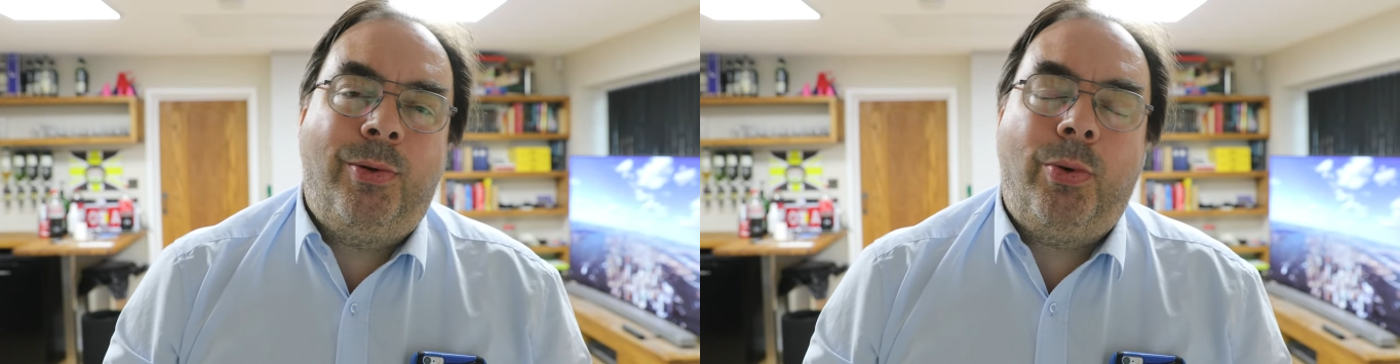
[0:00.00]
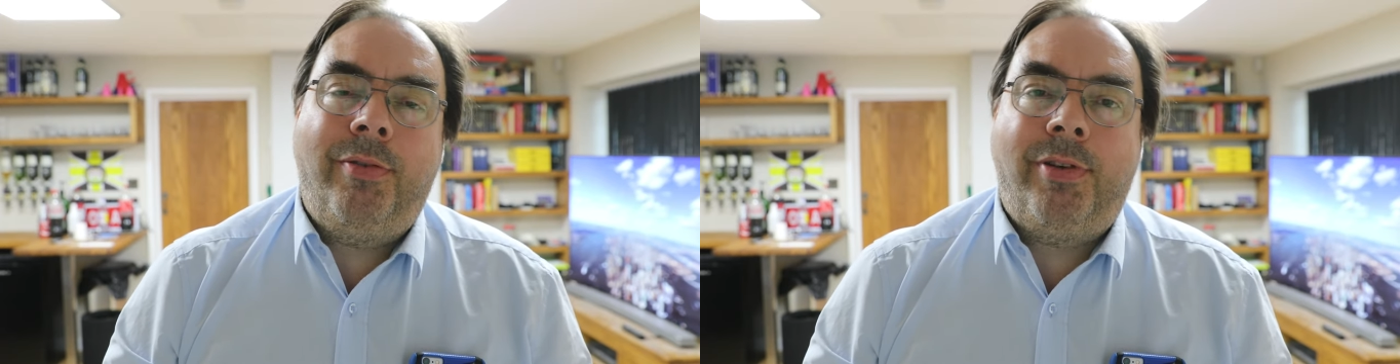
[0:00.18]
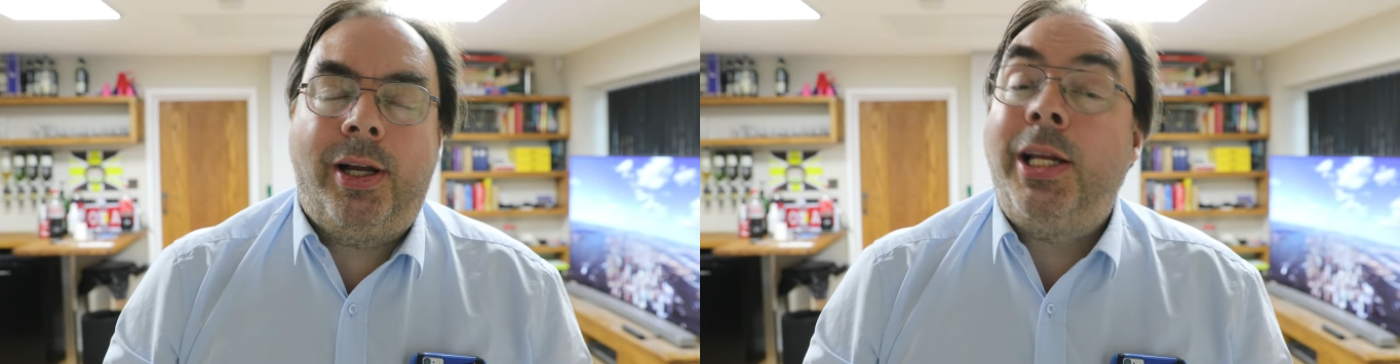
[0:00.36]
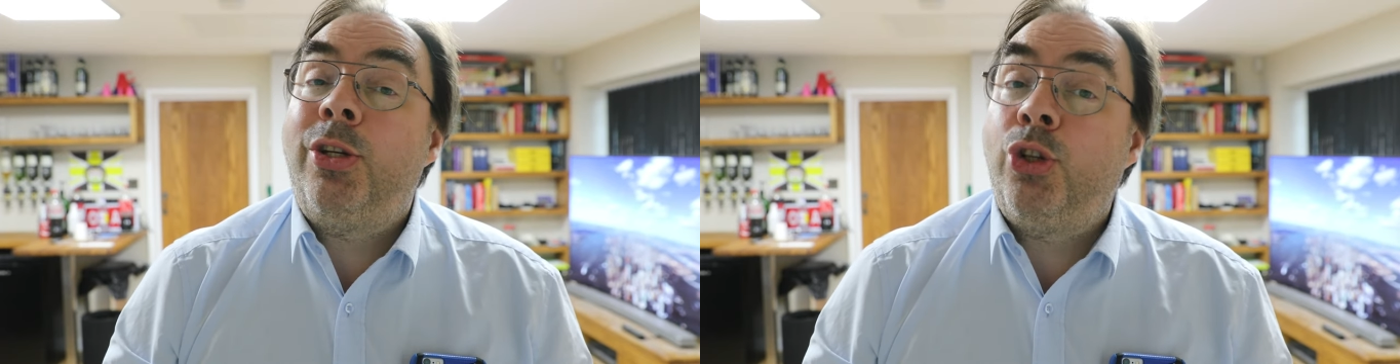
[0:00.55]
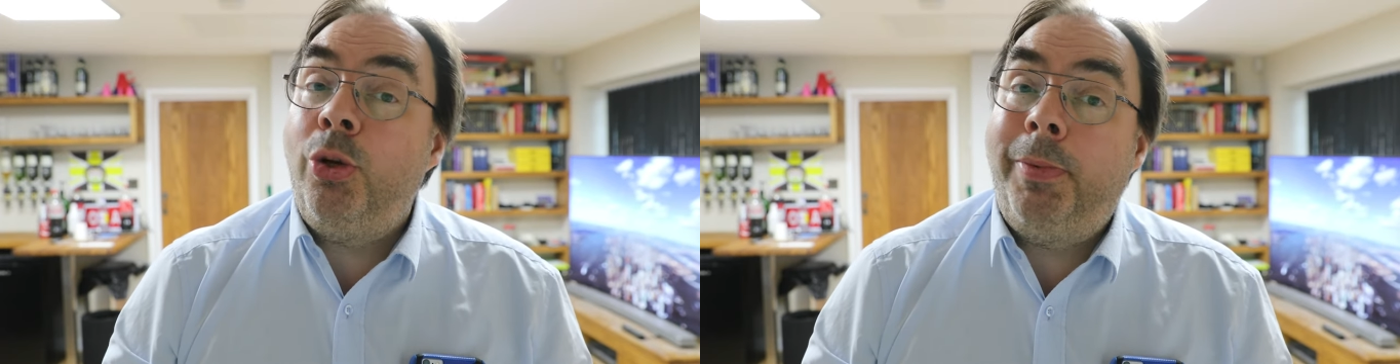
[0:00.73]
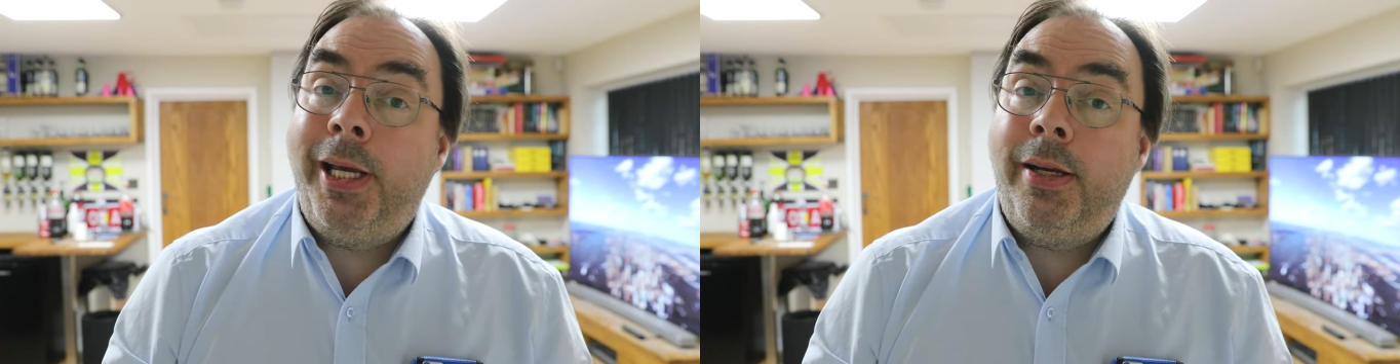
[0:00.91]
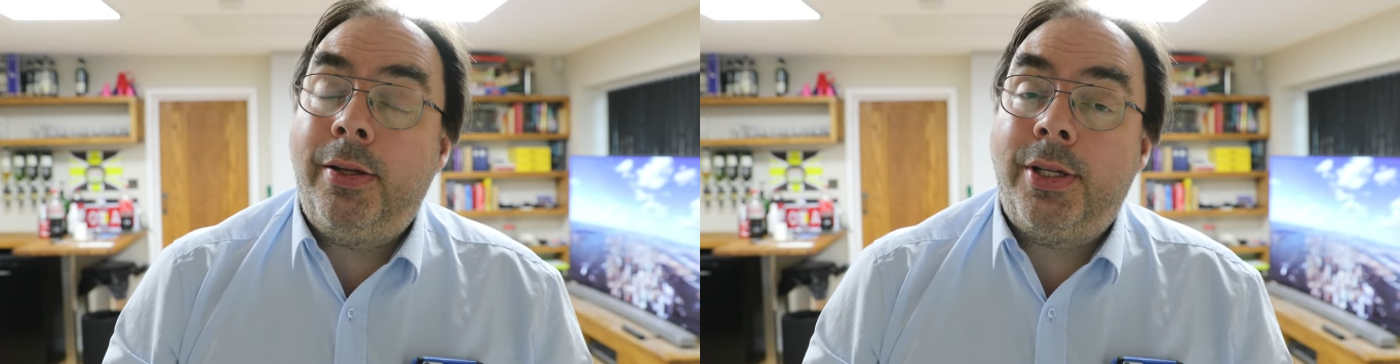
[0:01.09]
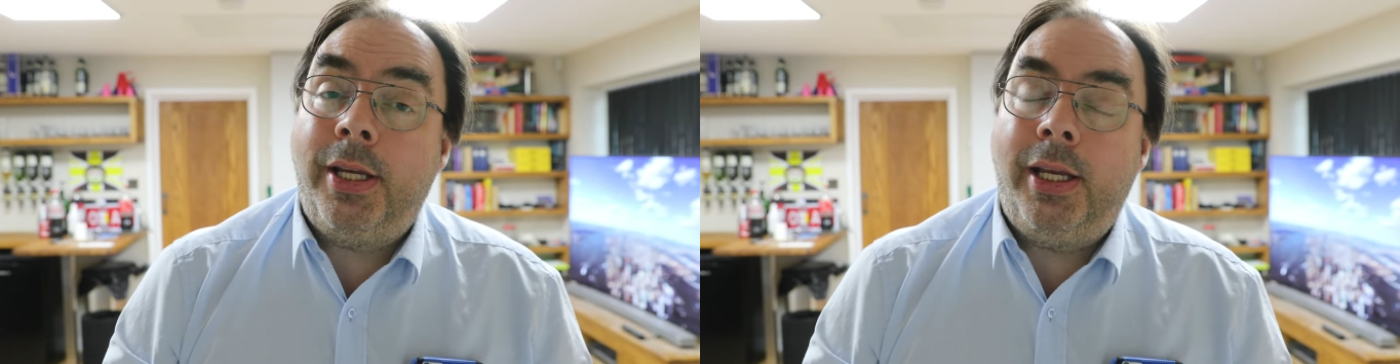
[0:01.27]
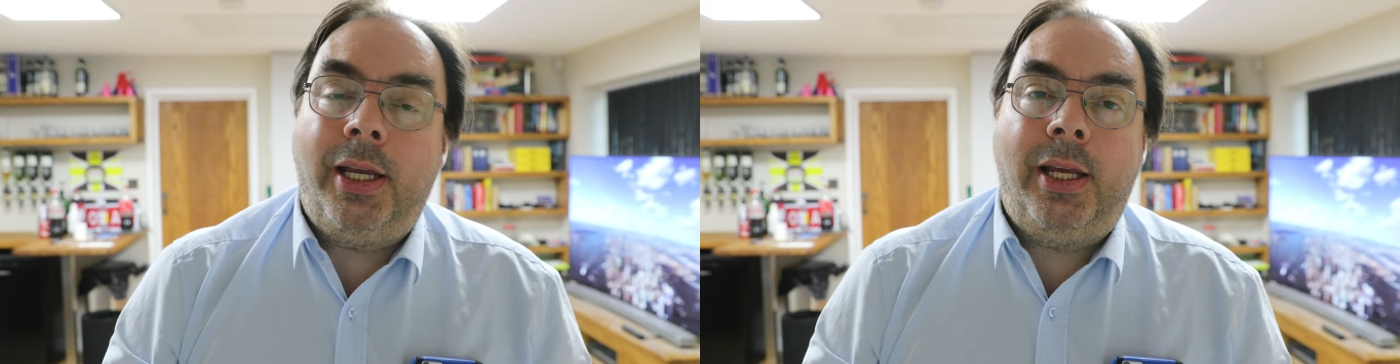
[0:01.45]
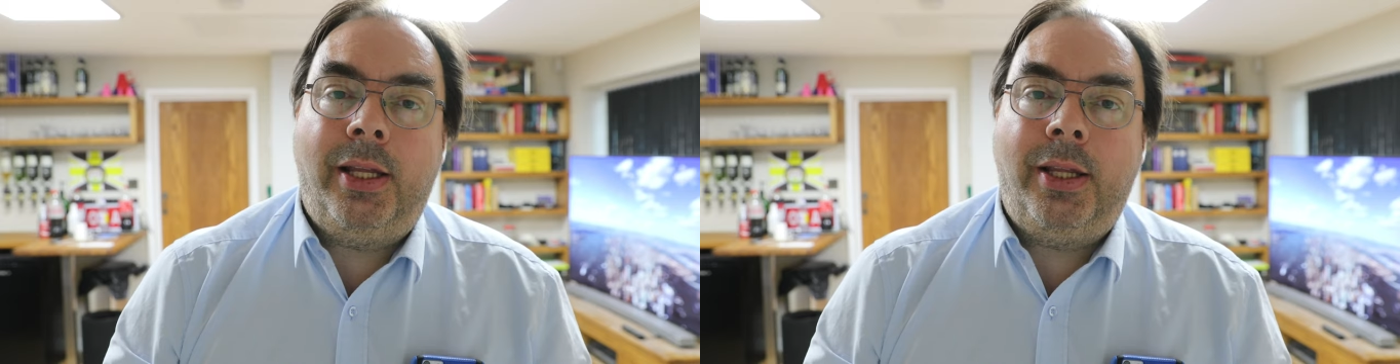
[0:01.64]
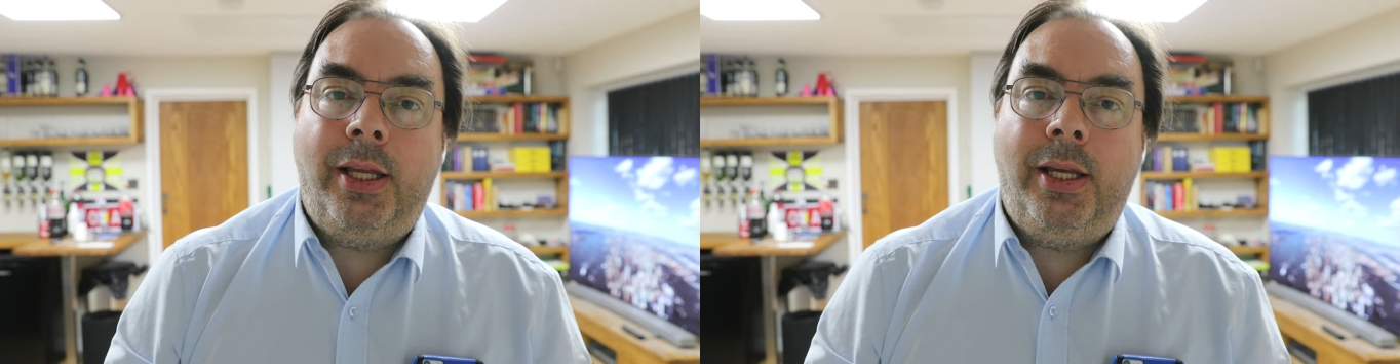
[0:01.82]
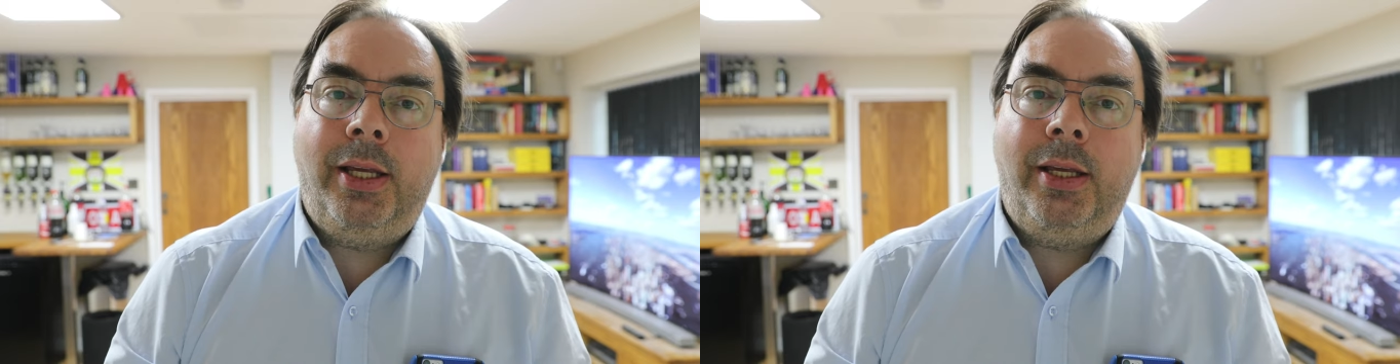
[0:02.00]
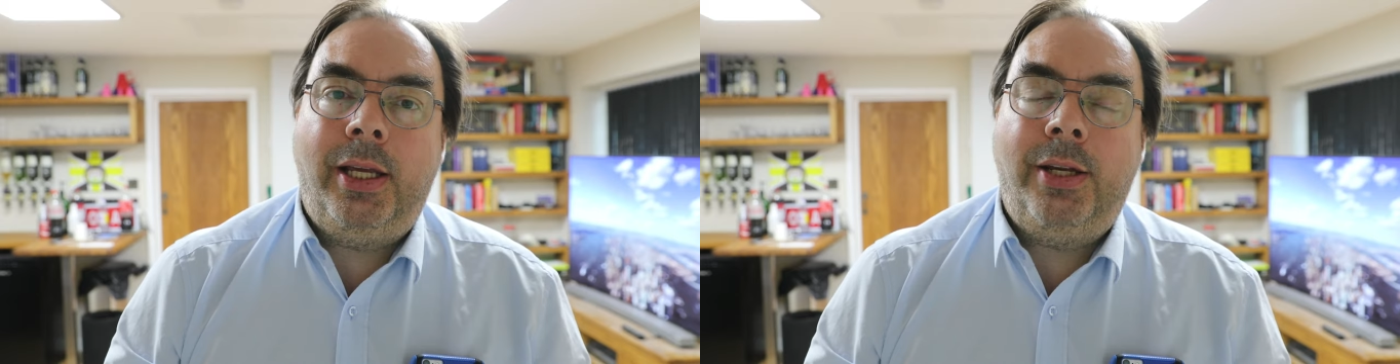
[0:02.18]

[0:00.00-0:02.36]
quite frankly, stupidity in the